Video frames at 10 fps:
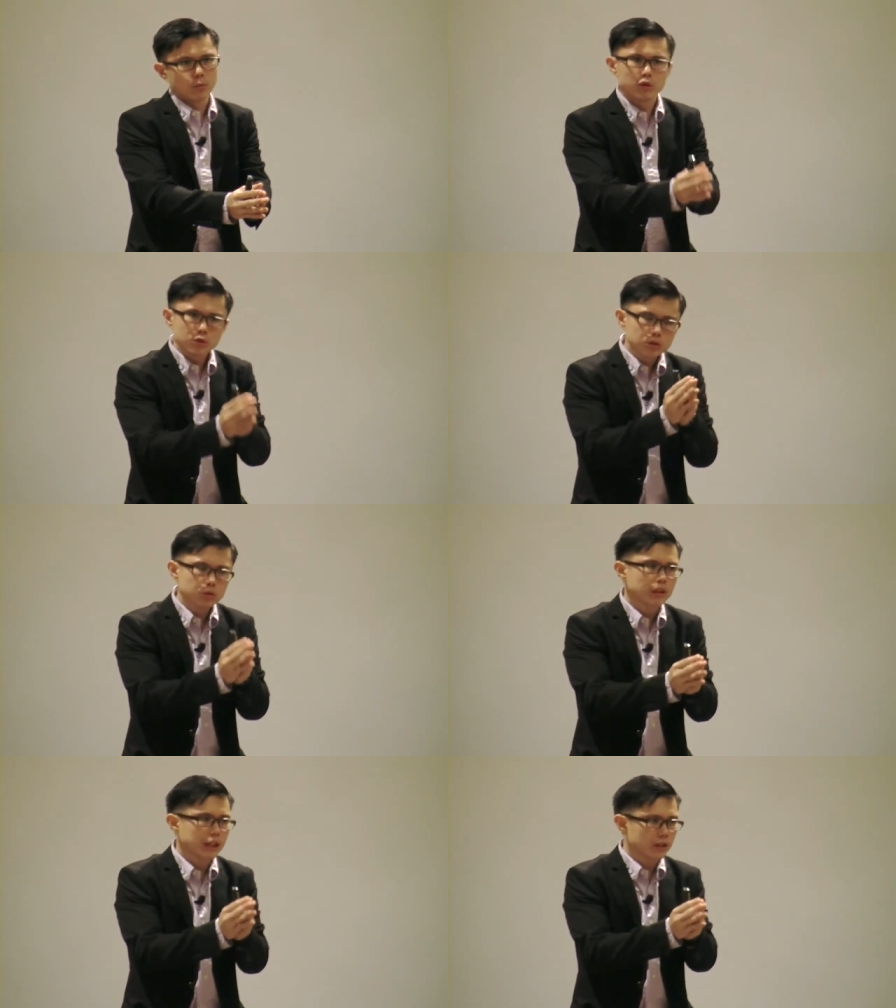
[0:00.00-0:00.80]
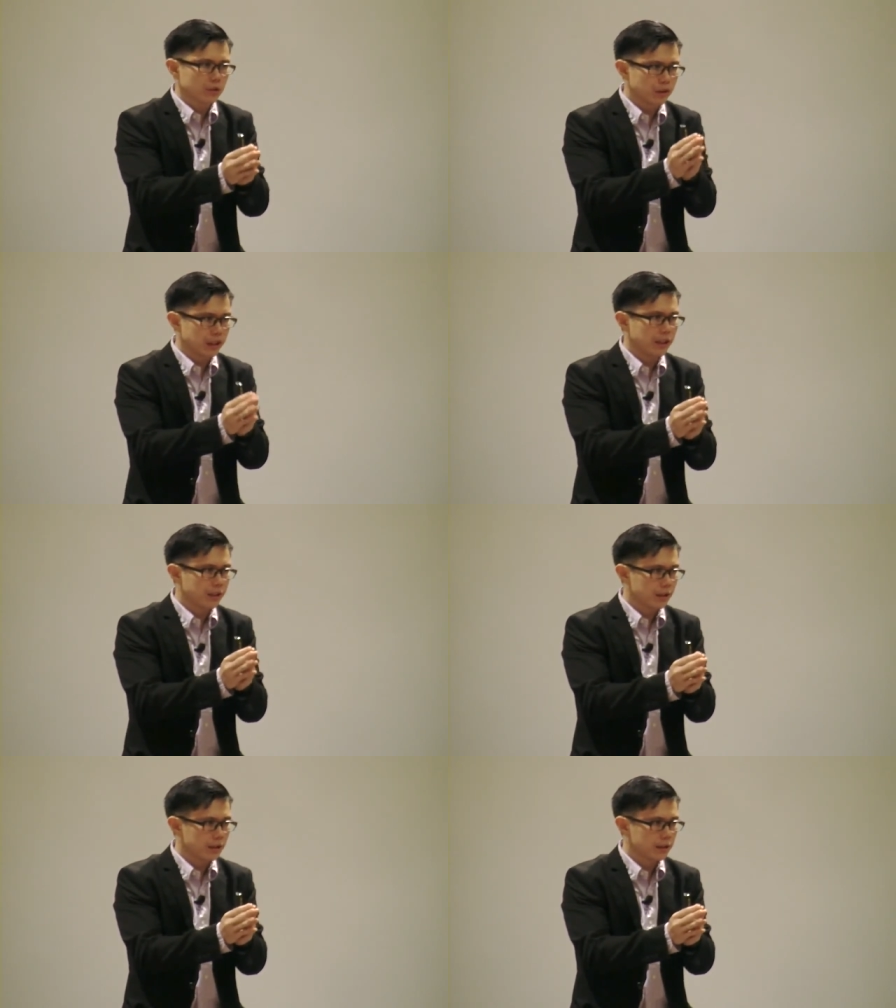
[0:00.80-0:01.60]
Would you do that today?
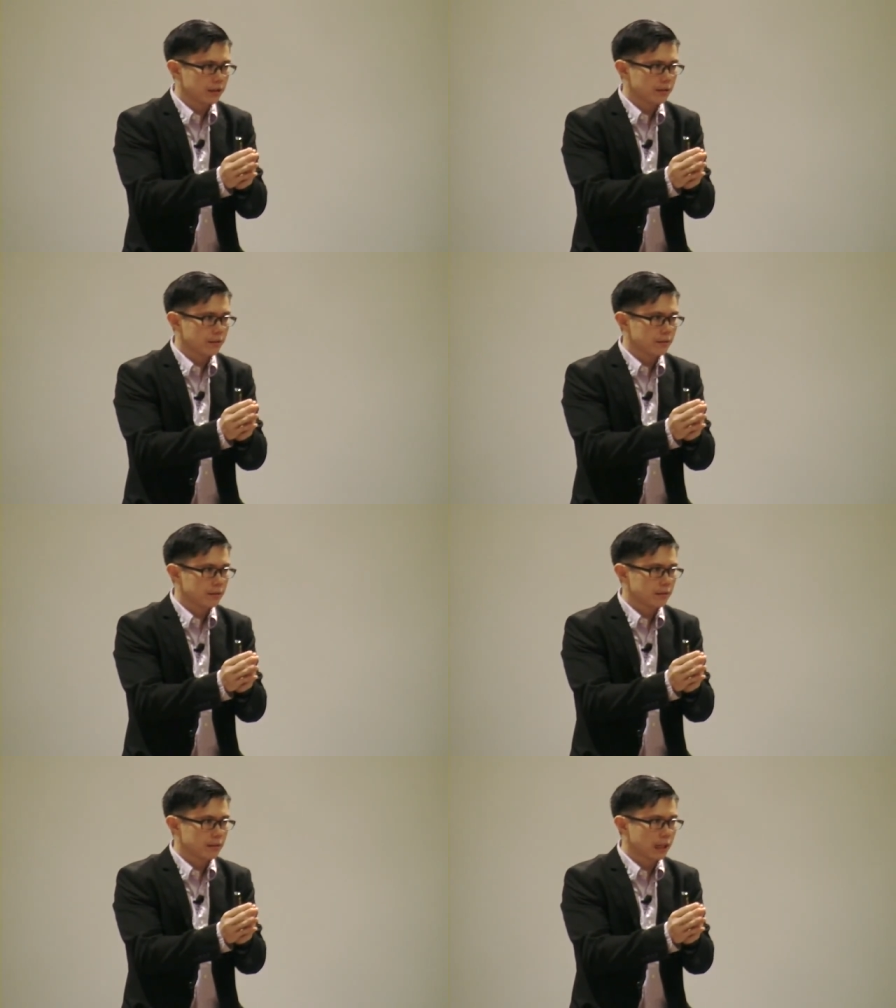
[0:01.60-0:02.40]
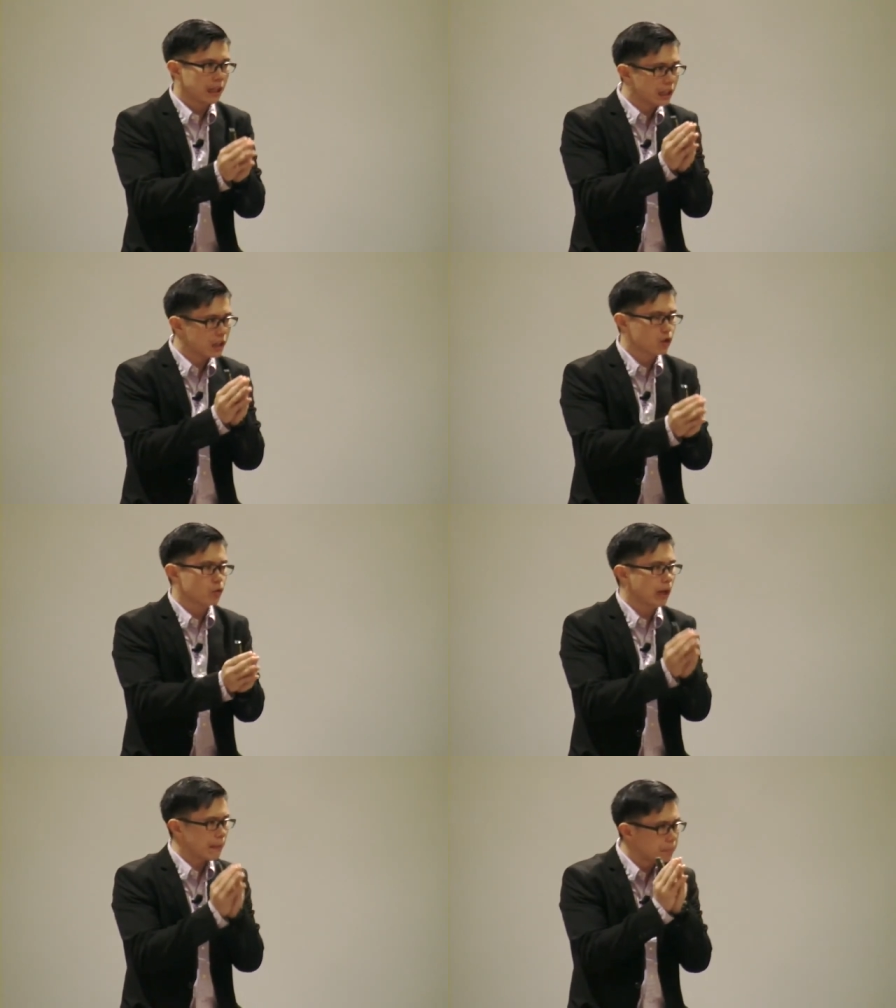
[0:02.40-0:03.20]
I urge
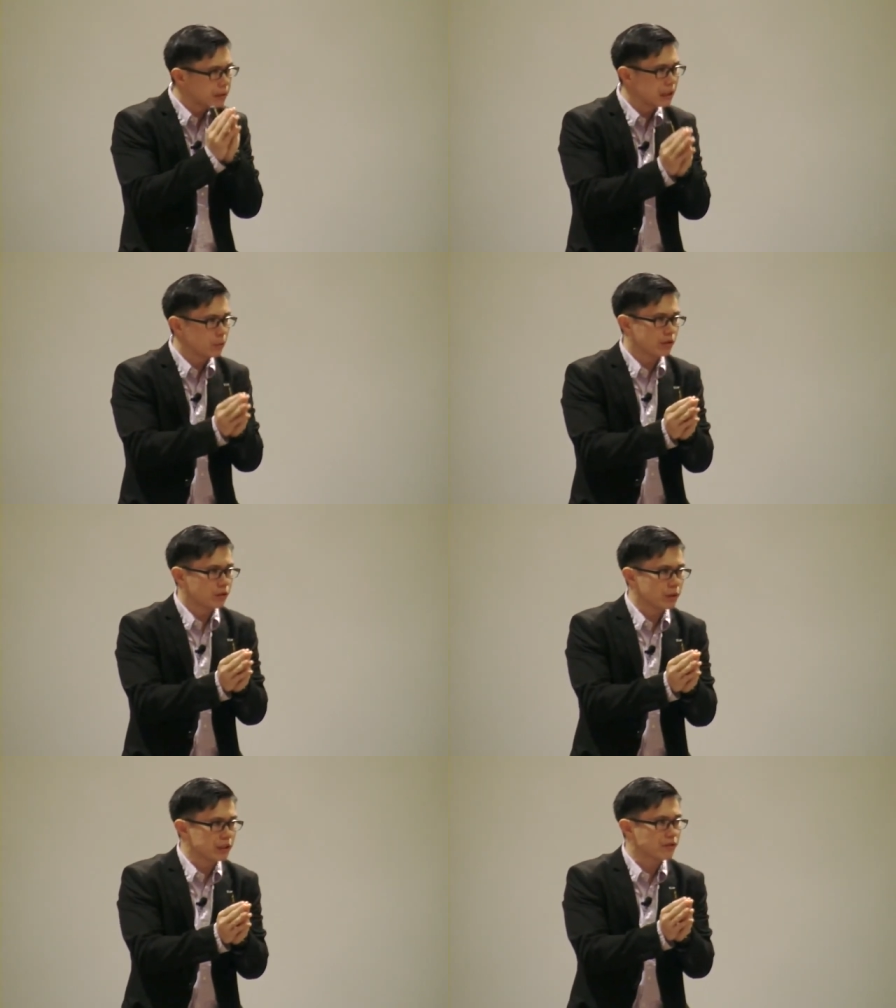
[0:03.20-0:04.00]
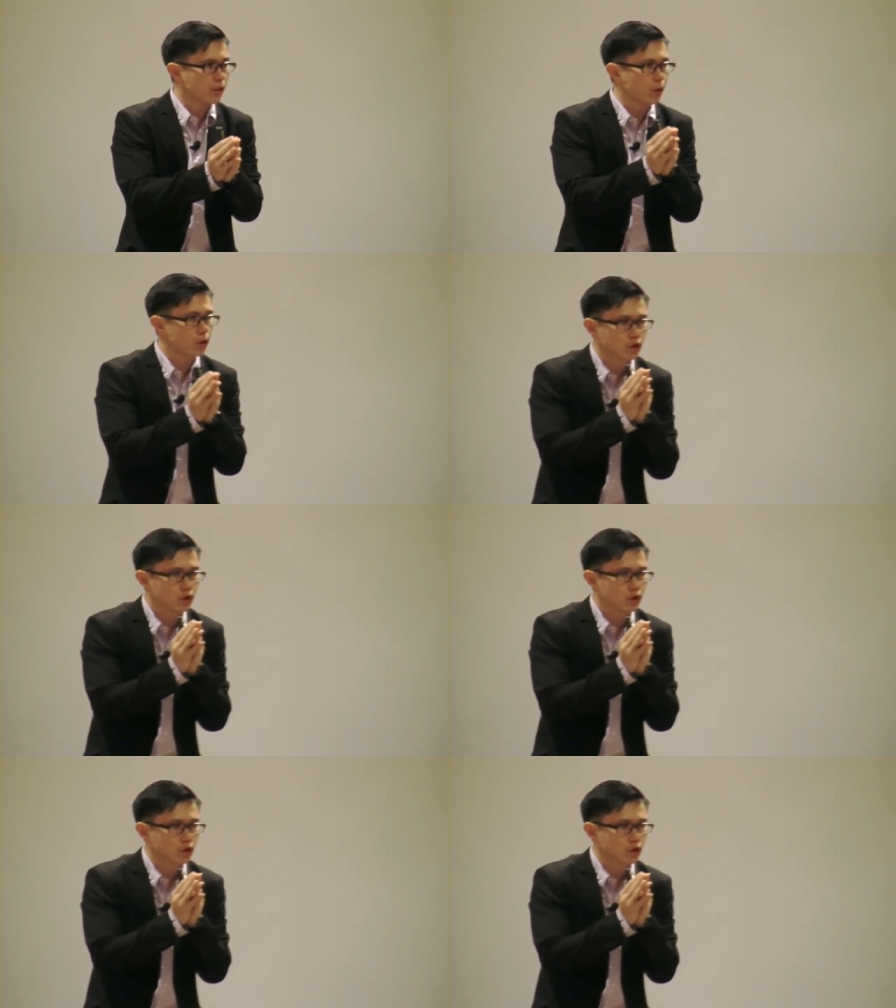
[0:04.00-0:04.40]
you, I plead with you. It's for your